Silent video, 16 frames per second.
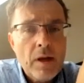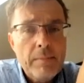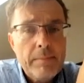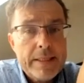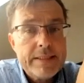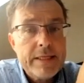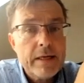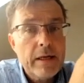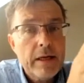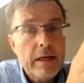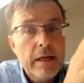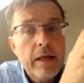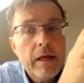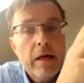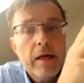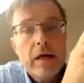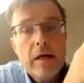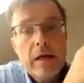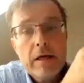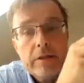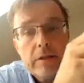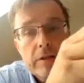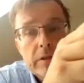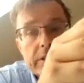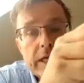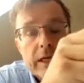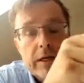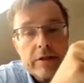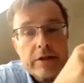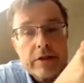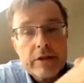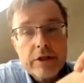Basically, the
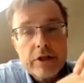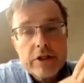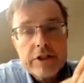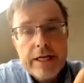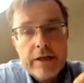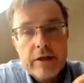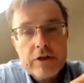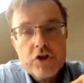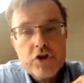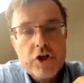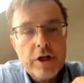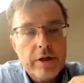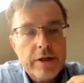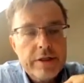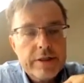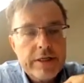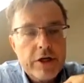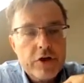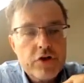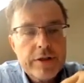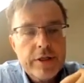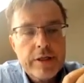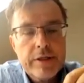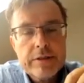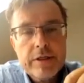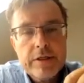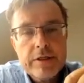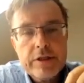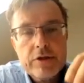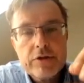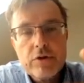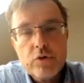sales channel is such that
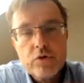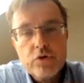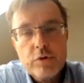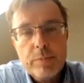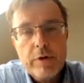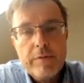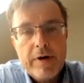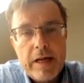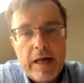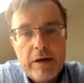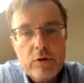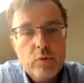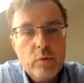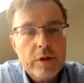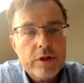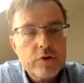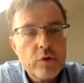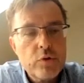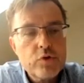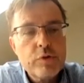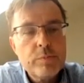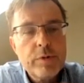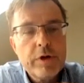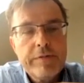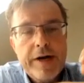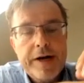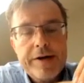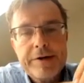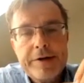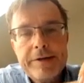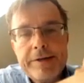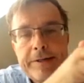there's a solution provider, end-to-end solution
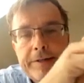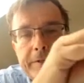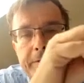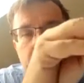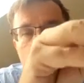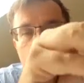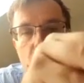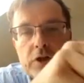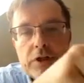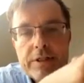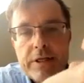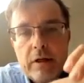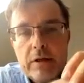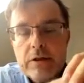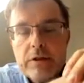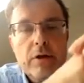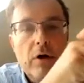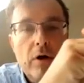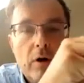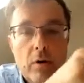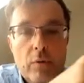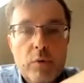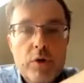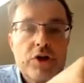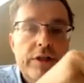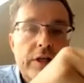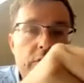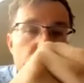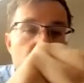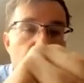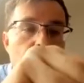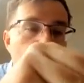provider, which sells
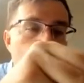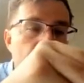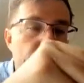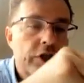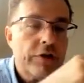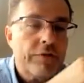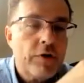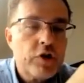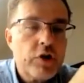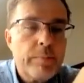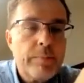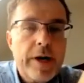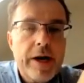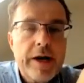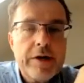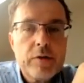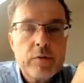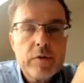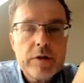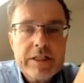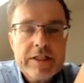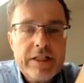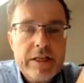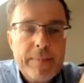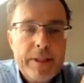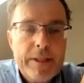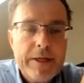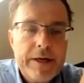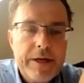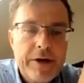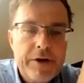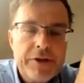through the Sigfox operator to a system
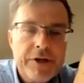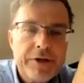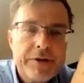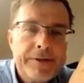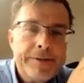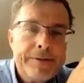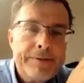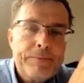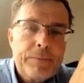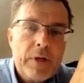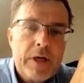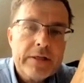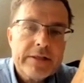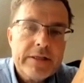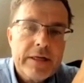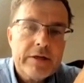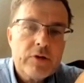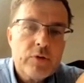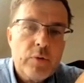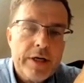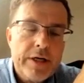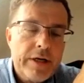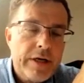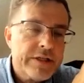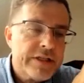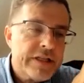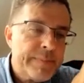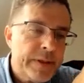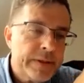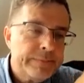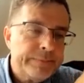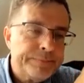integrator, and then to end
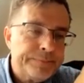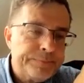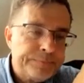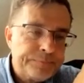customer.